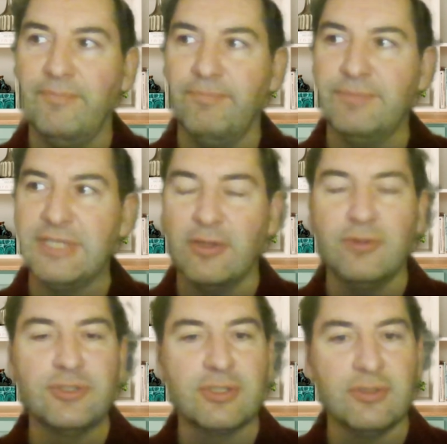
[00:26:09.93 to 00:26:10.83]

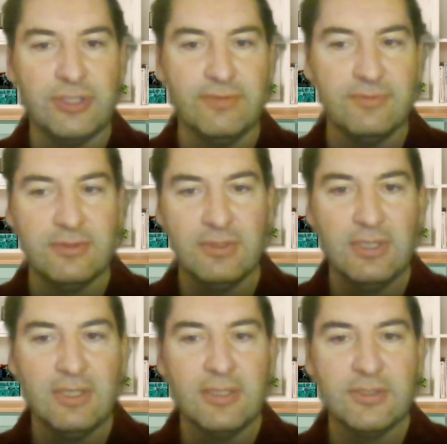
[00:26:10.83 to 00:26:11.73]
psychological shift.
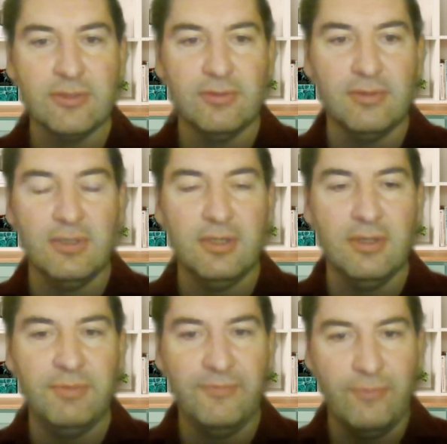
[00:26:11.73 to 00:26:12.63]

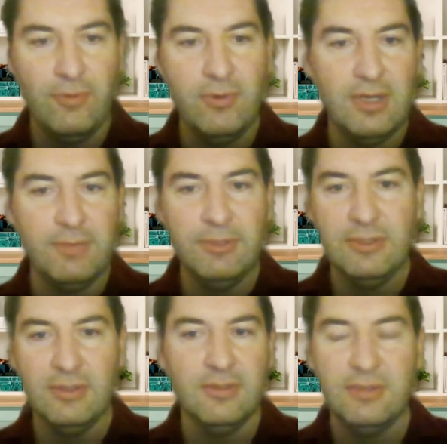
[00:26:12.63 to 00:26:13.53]
So before, I mean,
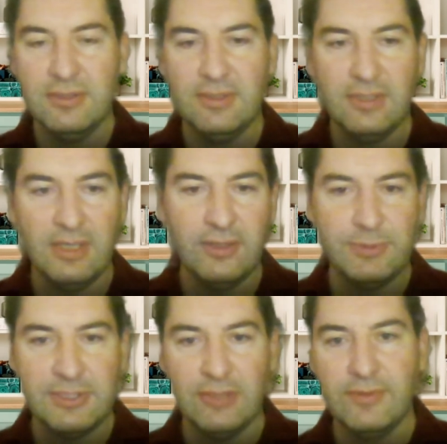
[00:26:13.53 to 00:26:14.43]
the
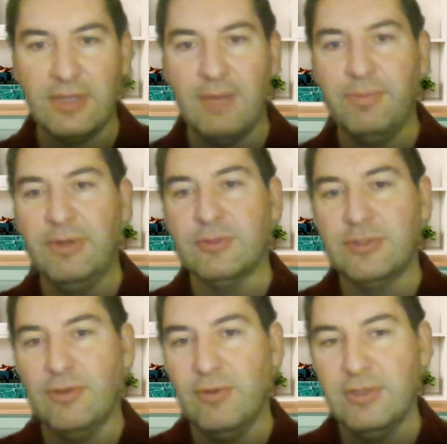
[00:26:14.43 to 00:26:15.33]
100% of the company
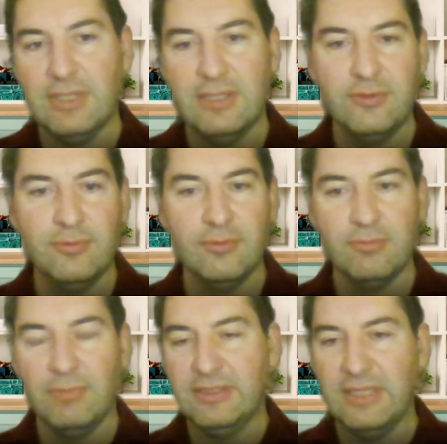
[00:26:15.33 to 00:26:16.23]
was yours, and you
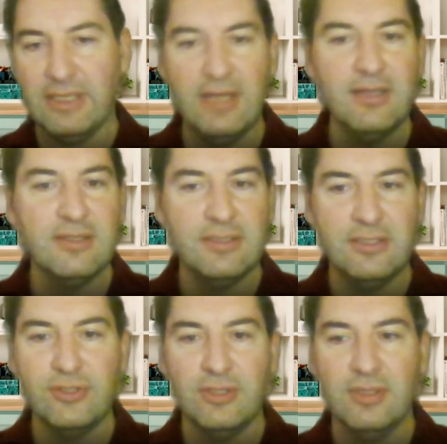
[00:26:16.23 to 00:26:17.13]
might take any
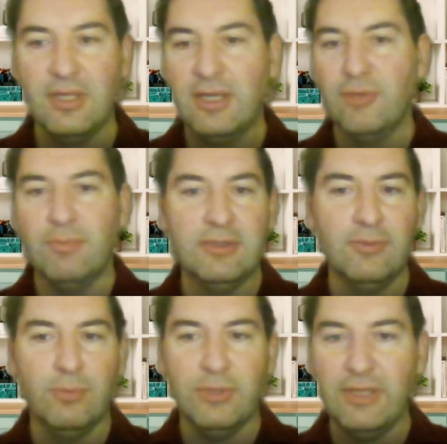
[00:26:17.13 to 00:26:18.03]
decision, you might
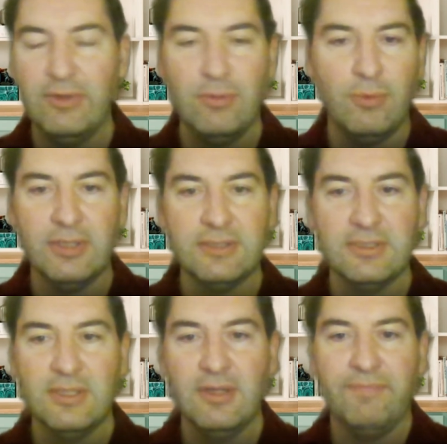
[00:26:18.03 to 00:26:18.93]
do whatever you want,
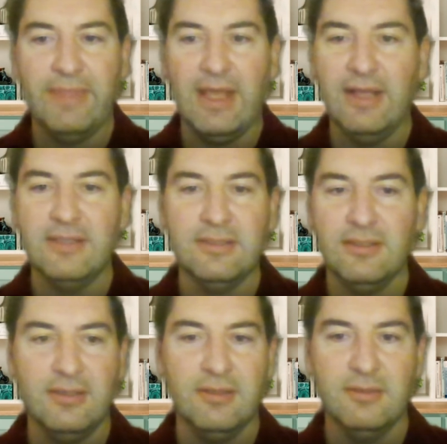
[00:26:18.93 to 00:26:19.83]
and
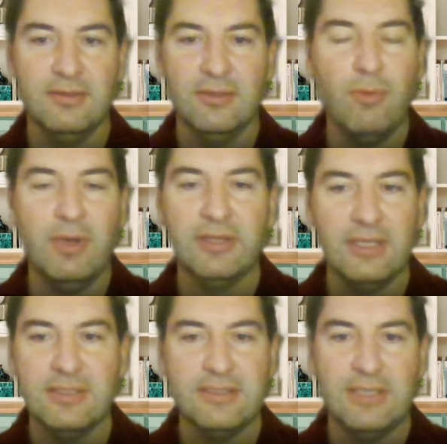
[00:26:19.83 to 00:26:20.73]
no one
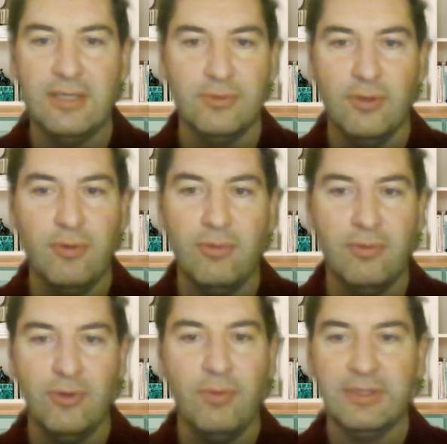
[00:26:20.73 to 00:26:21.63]
can say you no,
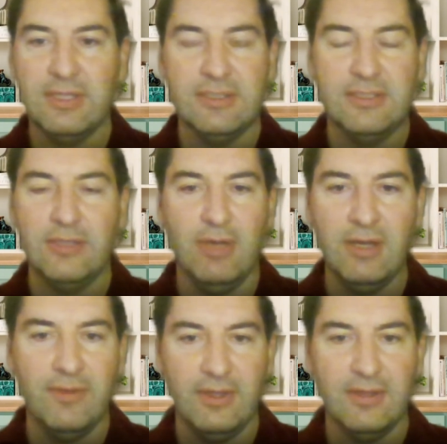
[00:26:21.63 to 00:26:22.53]
or no one can say you
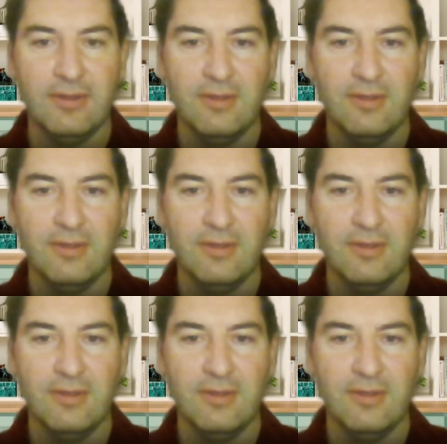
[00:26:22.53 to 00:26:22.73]
anything.